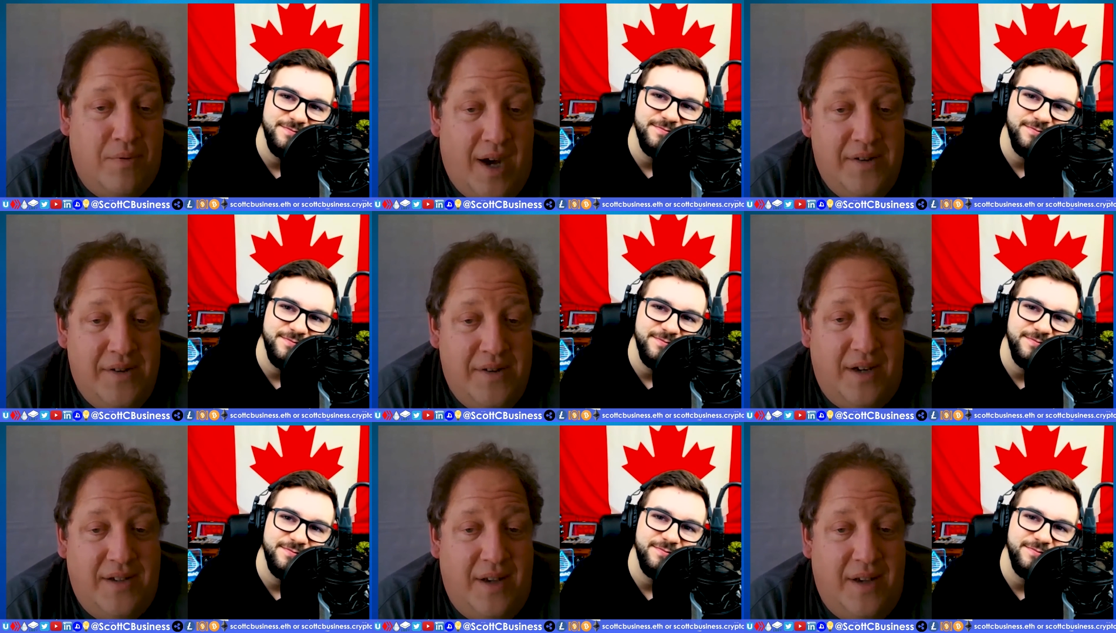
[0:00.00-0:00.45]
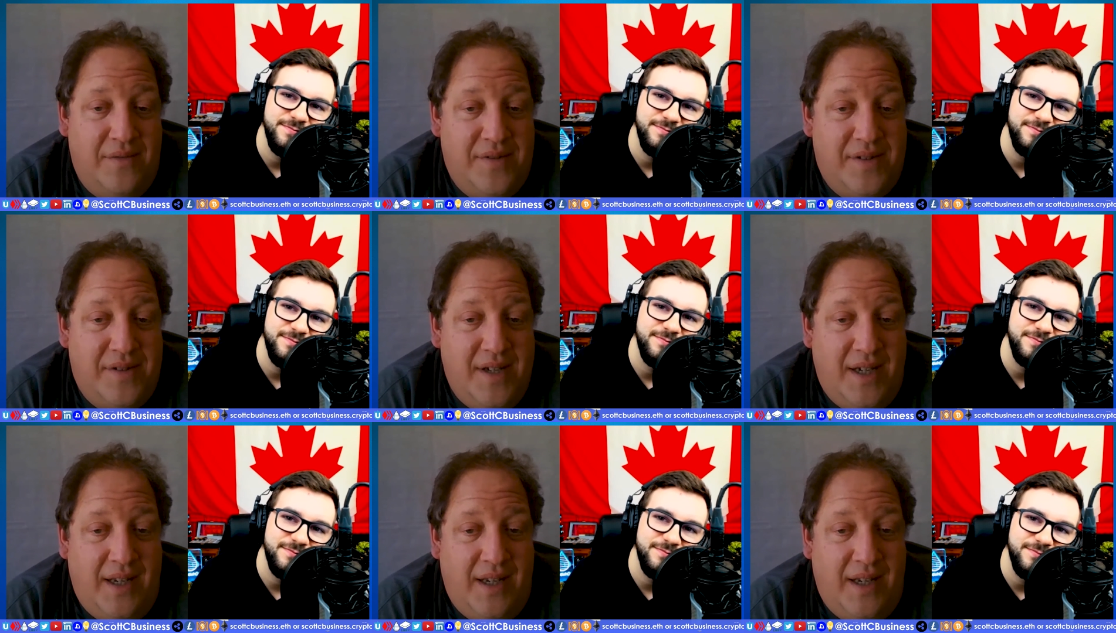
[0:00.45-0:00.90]
Speaker 1: of the projects
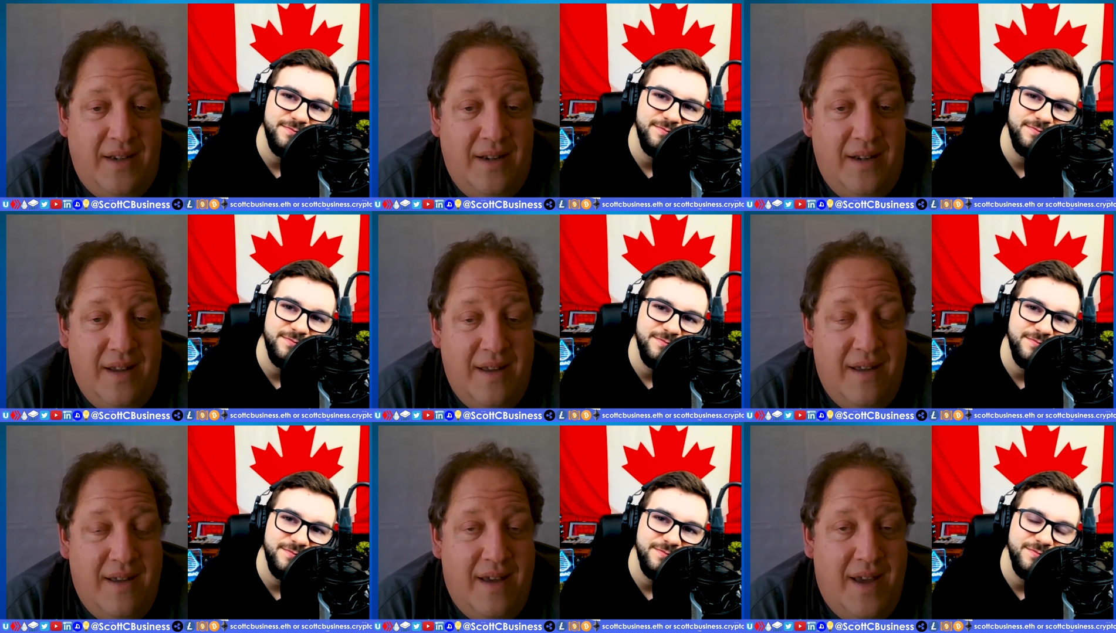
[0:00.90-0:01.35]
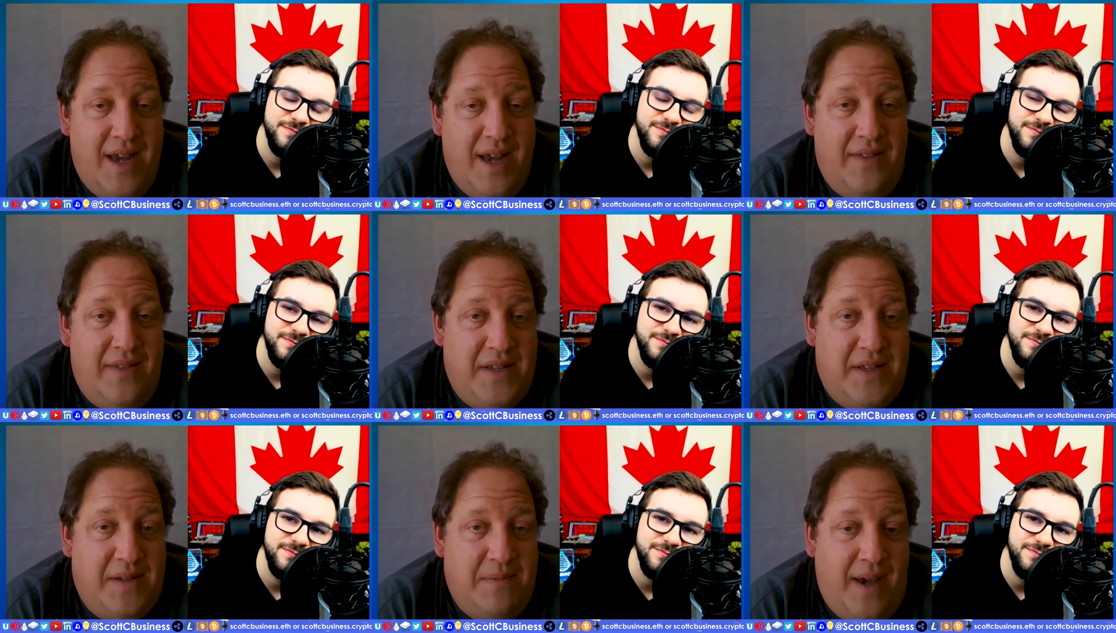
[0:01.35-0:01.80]
I've seen
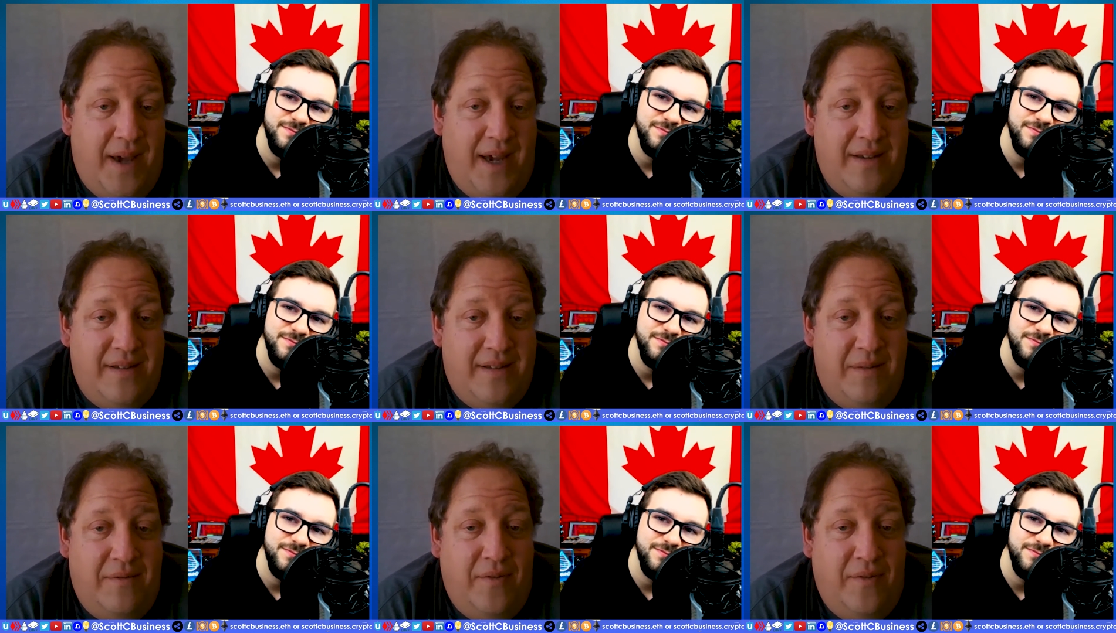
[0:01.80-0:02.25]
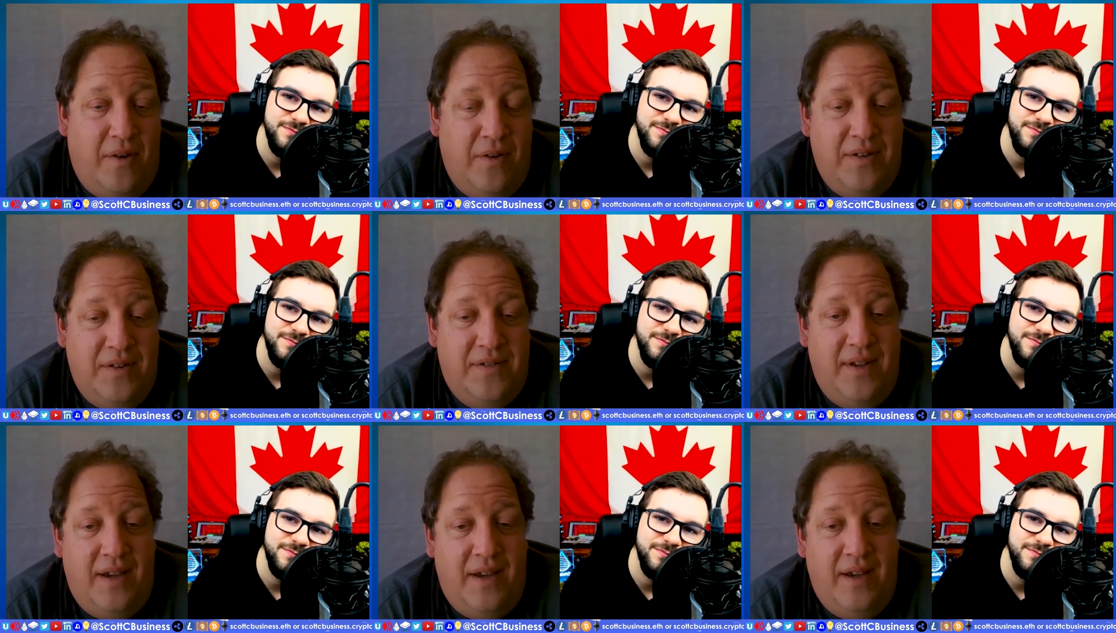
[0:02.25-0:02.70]
in the space of
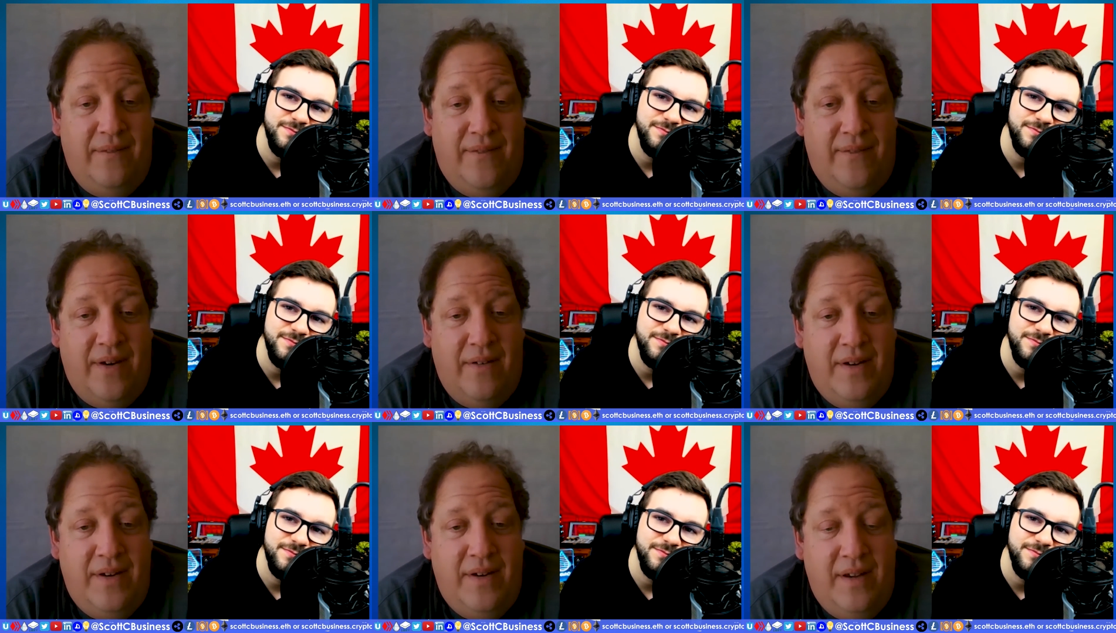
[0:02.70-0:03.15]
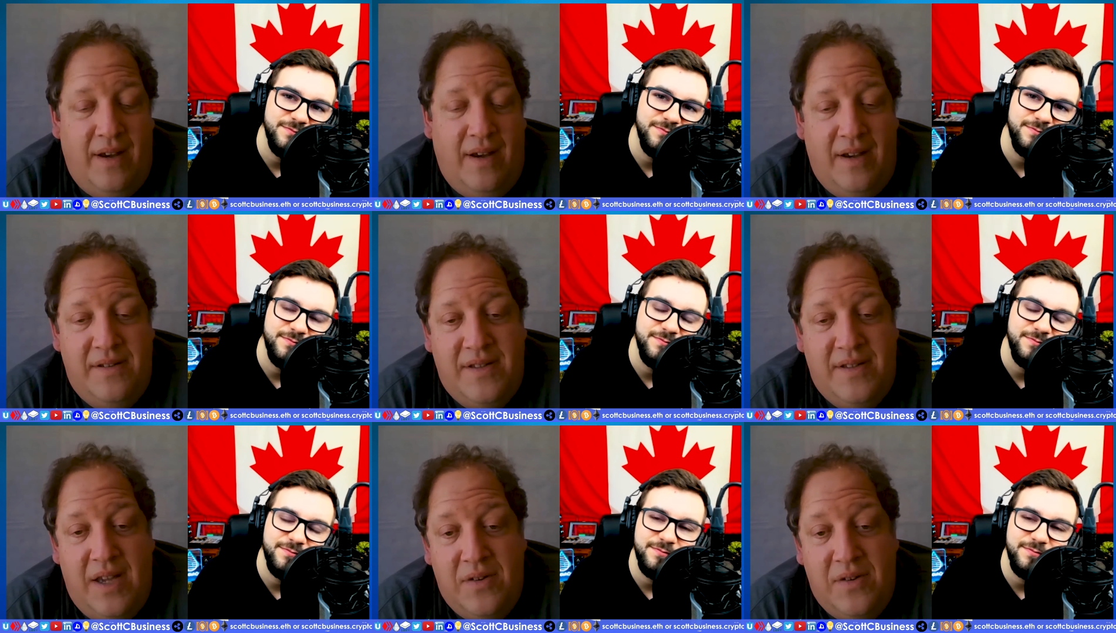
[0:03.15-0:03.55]
focusing very uh,